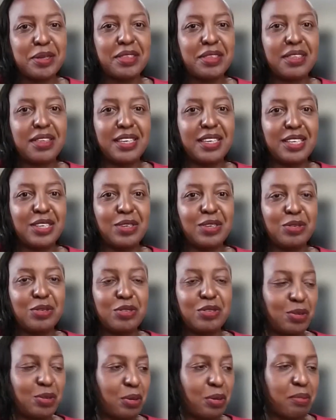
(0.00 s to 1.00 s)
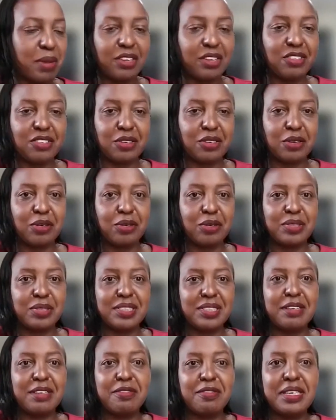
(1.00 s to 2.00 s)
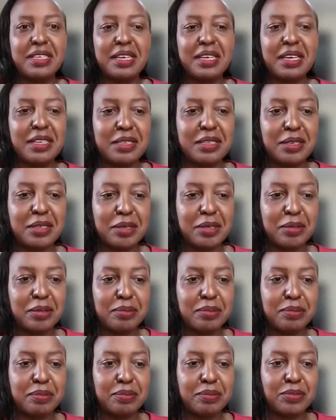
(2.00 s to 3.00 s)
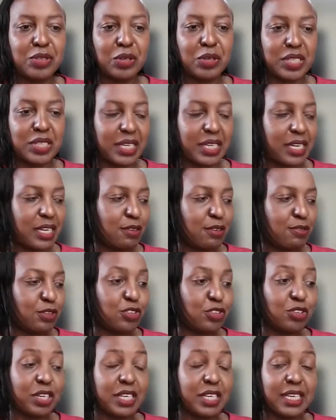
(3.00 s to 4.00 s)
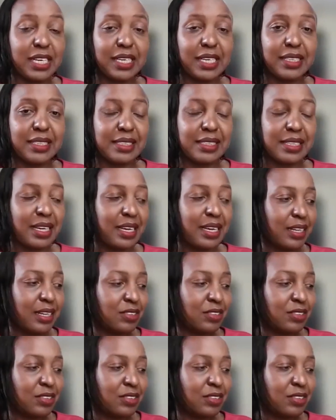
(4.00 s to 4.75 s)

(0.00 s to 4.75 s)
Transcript: Uh, thank you so much, uh, Stephen and uh, Dr. Kenny, for joining us.